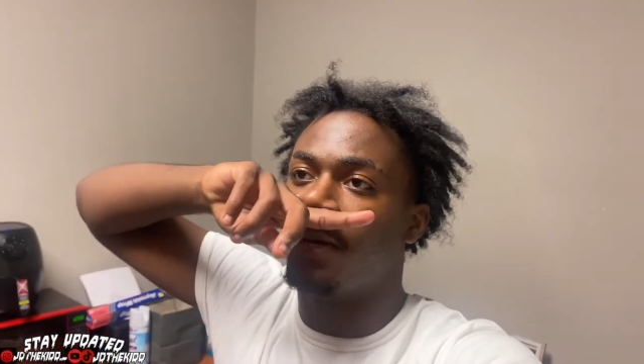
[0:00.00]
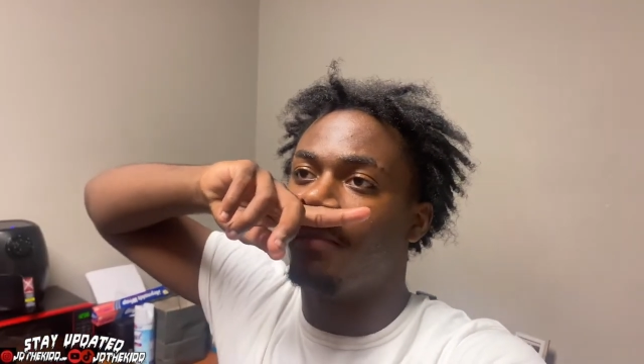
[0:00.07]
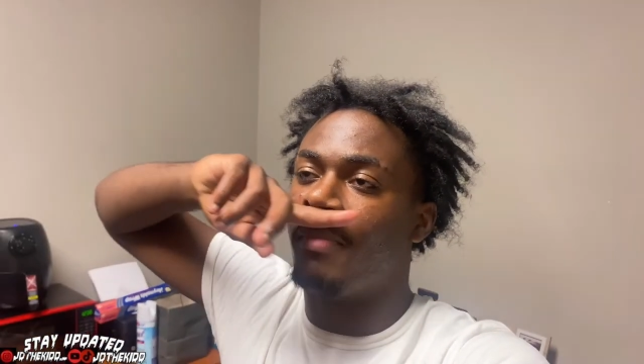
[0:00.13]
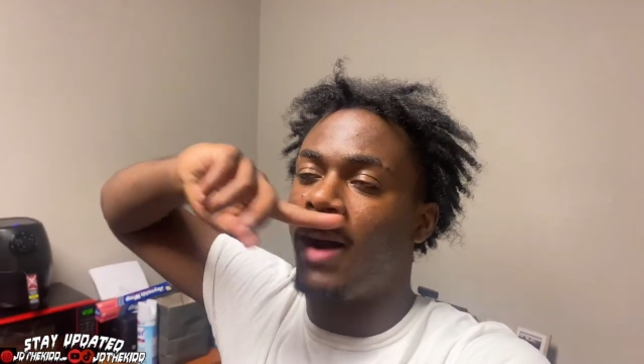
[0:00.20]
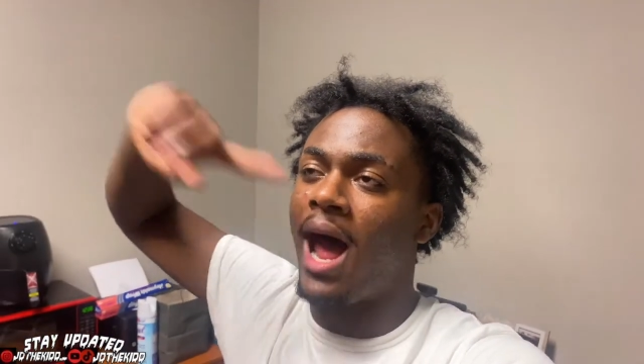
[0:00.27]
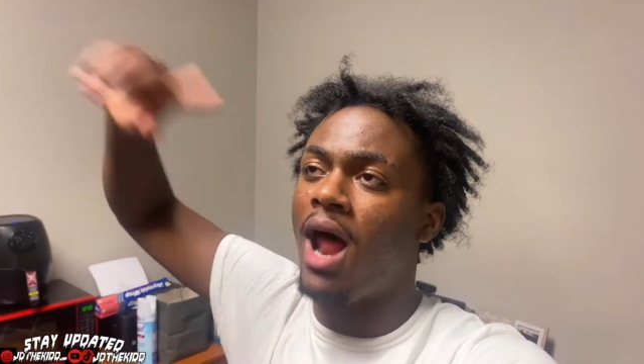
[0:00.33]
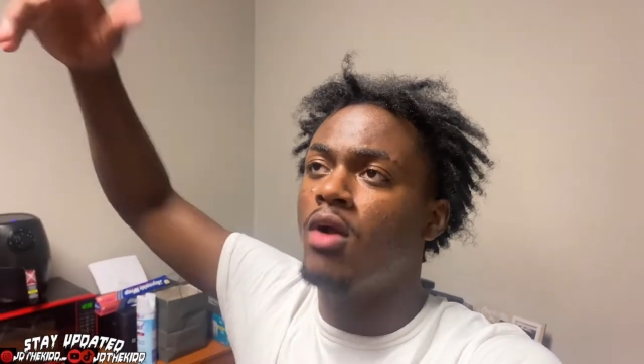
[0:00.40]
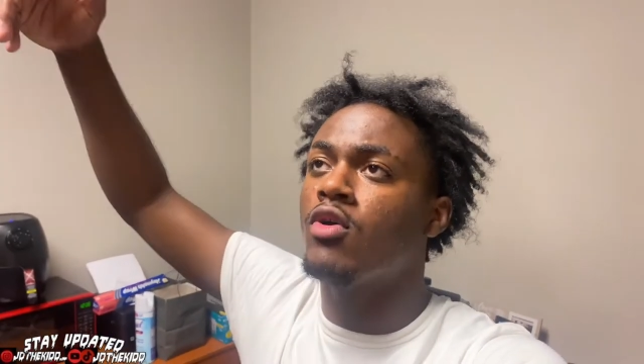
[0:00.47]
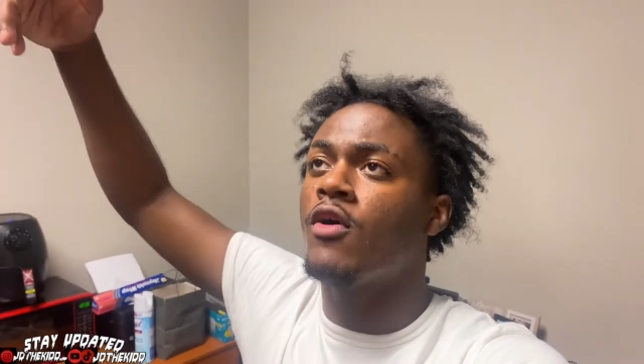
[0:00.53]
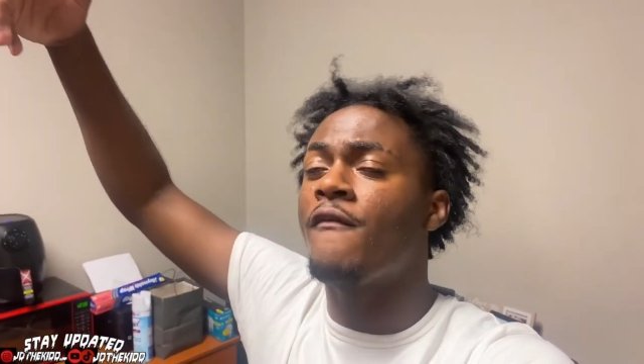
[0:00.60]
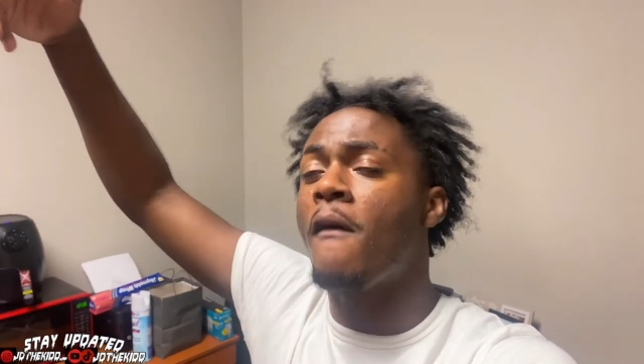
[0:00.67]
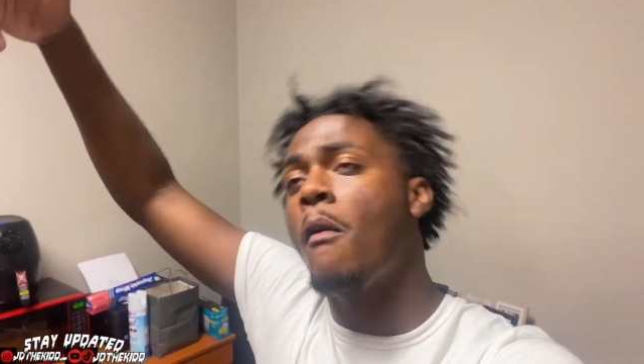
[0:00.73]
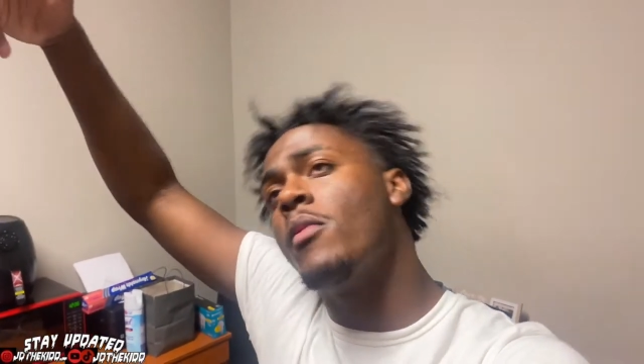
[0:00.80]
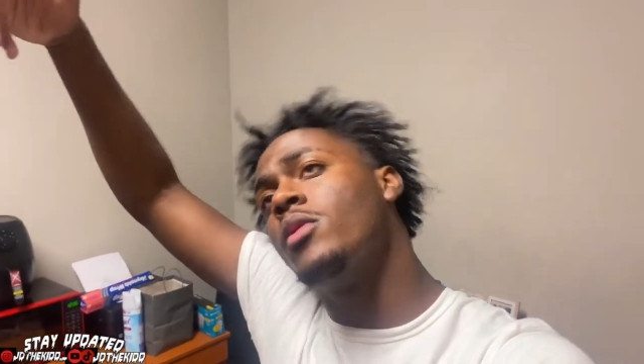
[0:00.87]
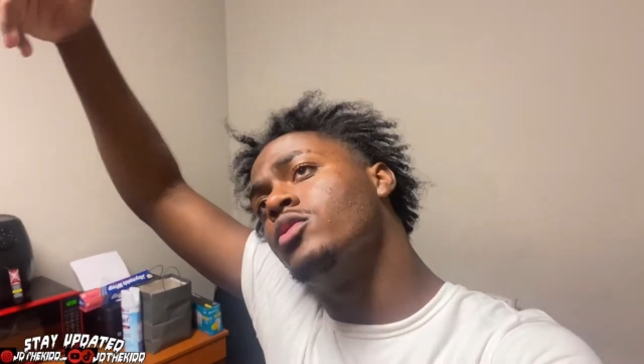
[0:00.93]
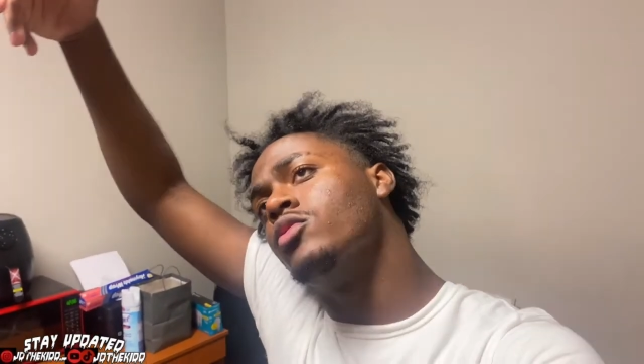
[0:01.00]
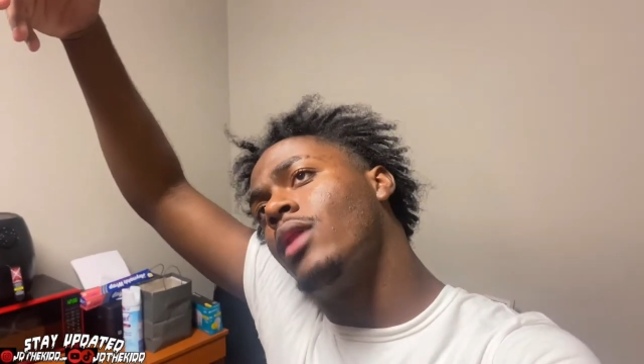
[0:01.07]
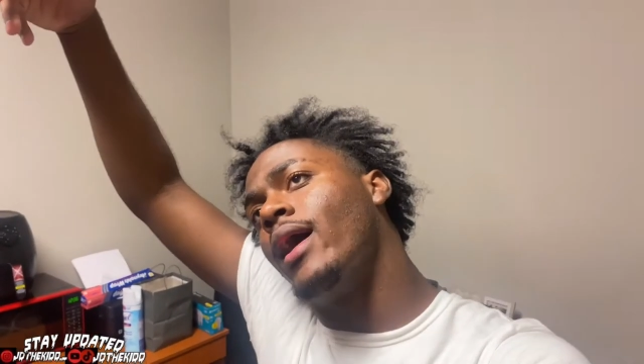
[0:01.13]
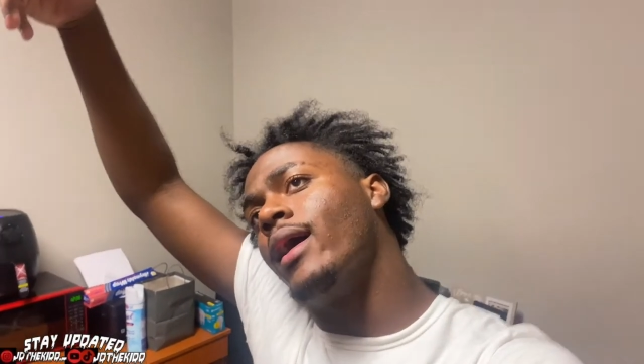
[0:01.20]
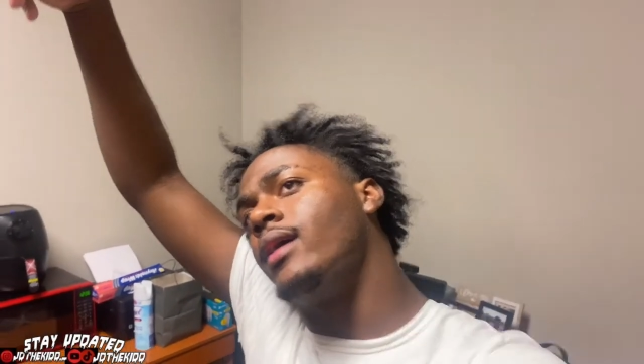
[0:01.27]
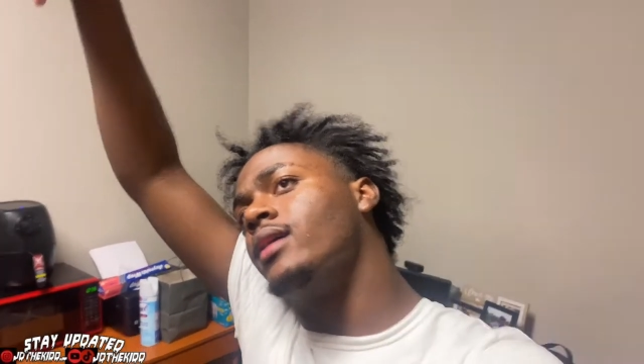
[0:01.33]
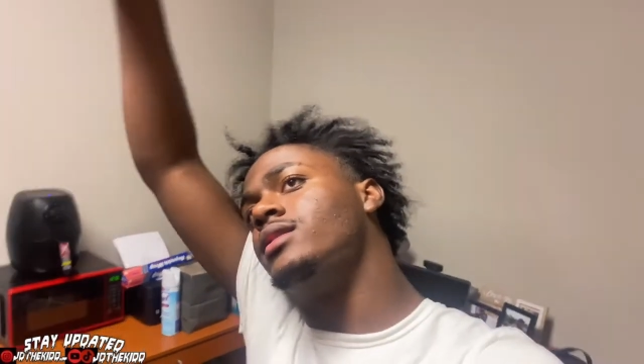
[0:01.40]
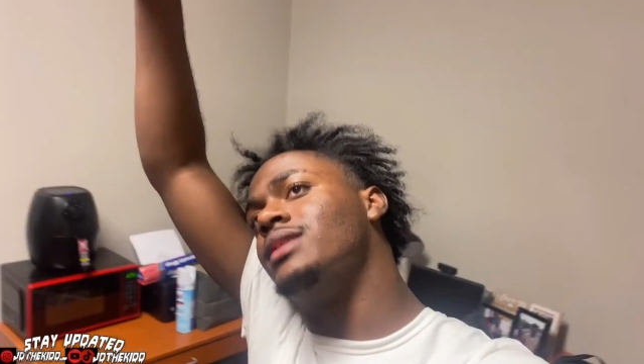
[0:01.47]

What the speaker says: but I don't know if I wanna do, like,